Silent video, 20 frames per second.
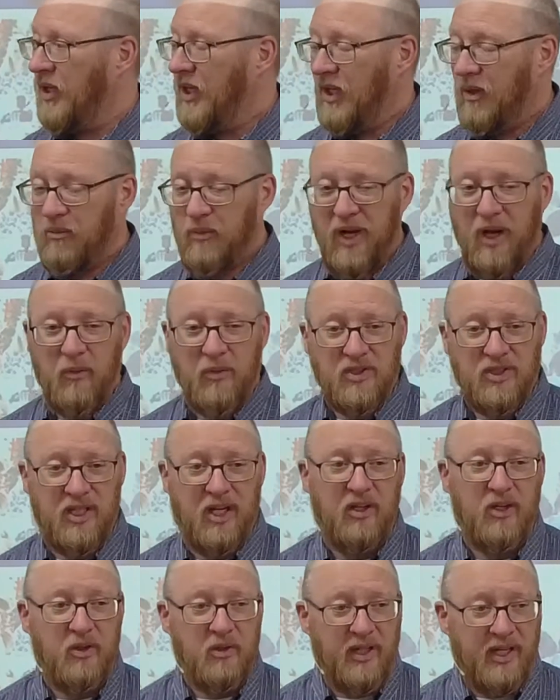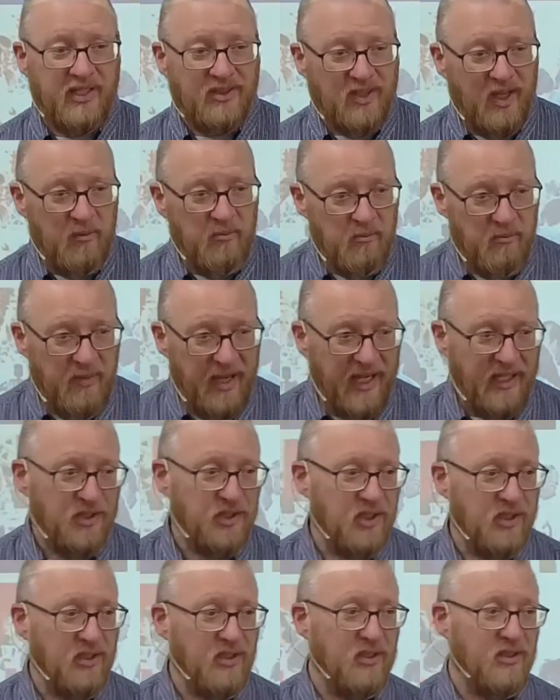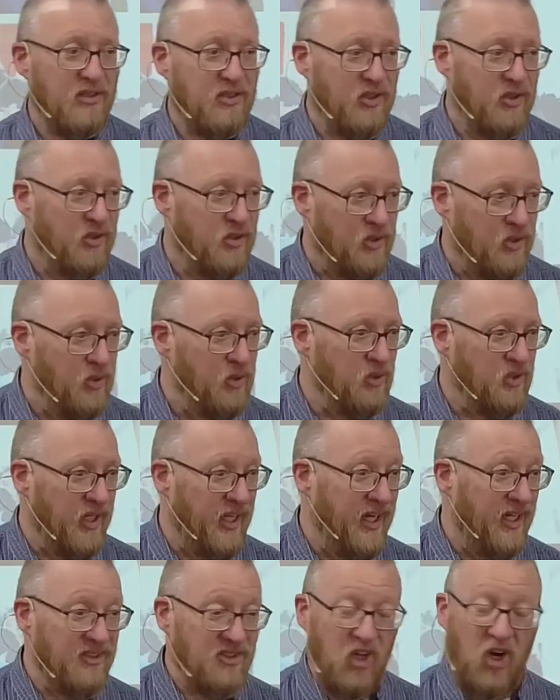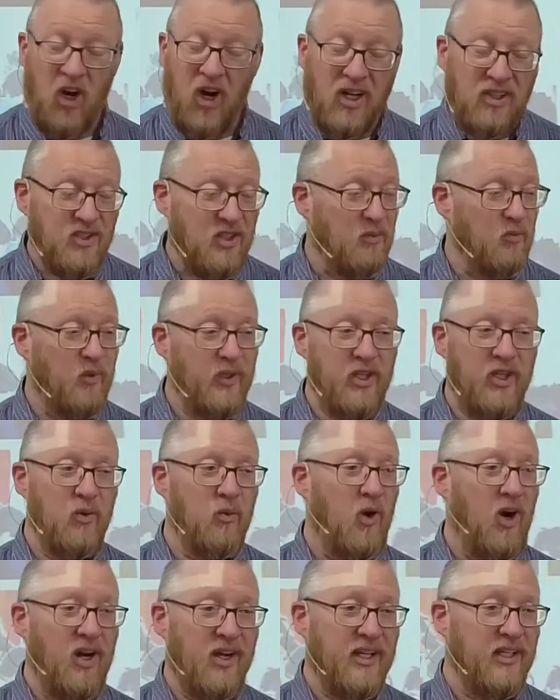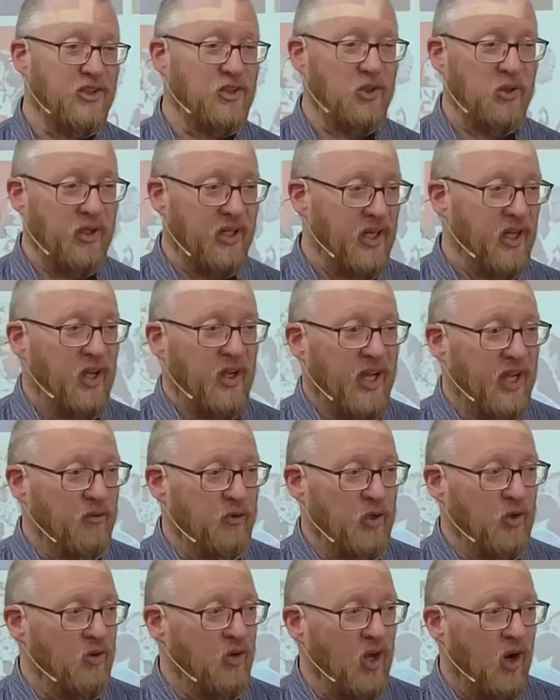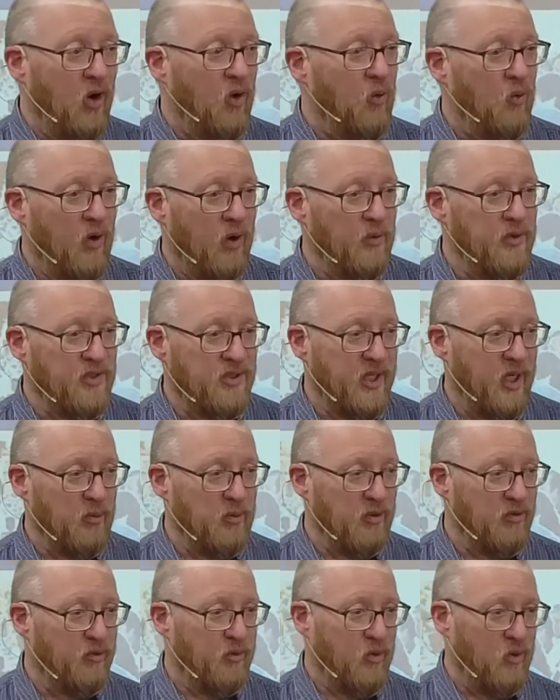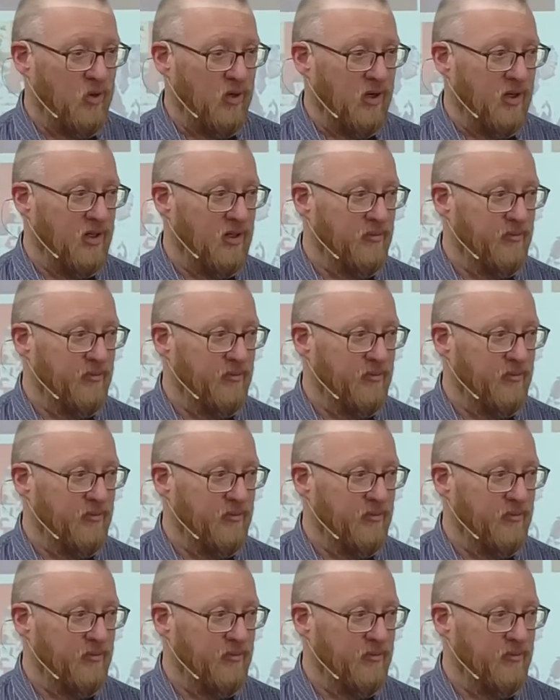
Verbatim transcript: but I will tell you, it is a mansion to Susie, and it's awesome when you walk into it if you know what was there before